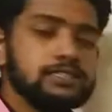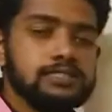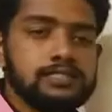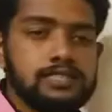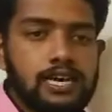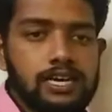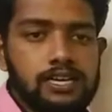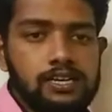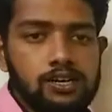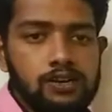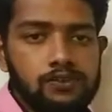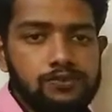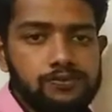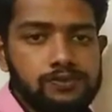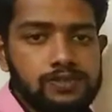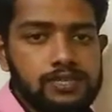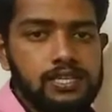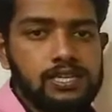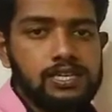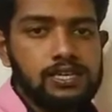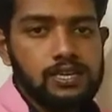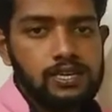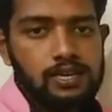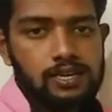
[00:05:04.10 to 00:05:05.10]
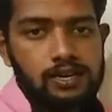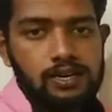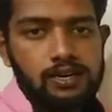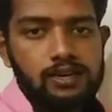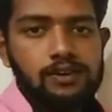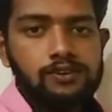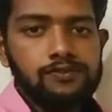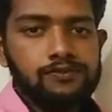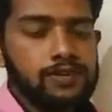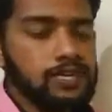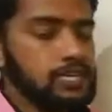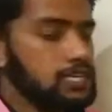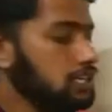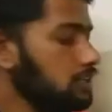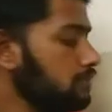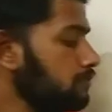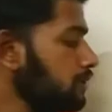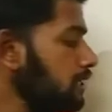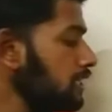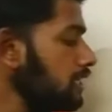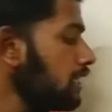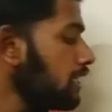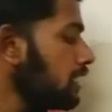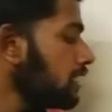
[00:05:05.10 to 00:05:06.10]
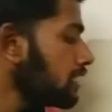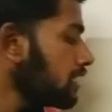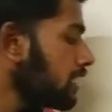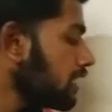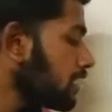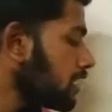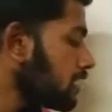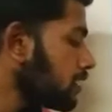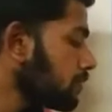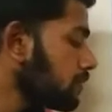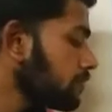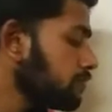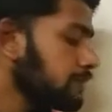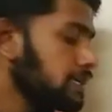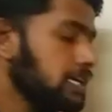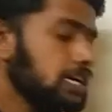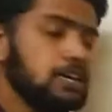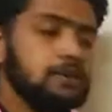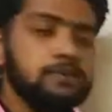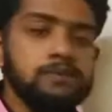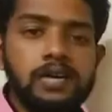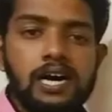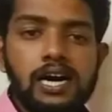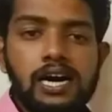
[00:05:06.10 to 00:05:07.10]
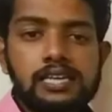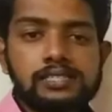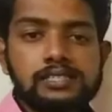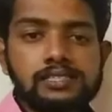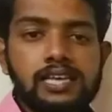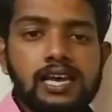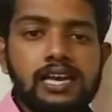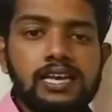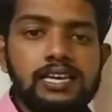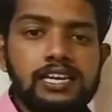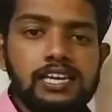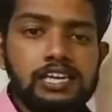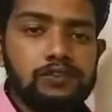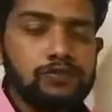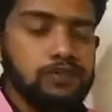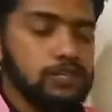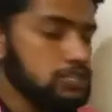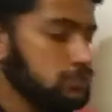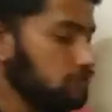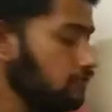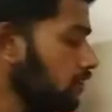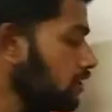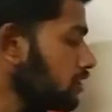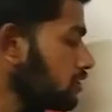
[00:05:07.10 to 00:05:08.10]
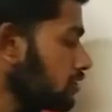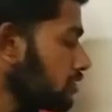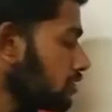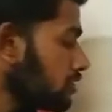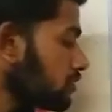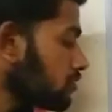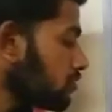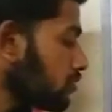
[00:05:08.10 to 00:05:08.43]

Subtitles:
side of the variable, then it will become a sine inverse function.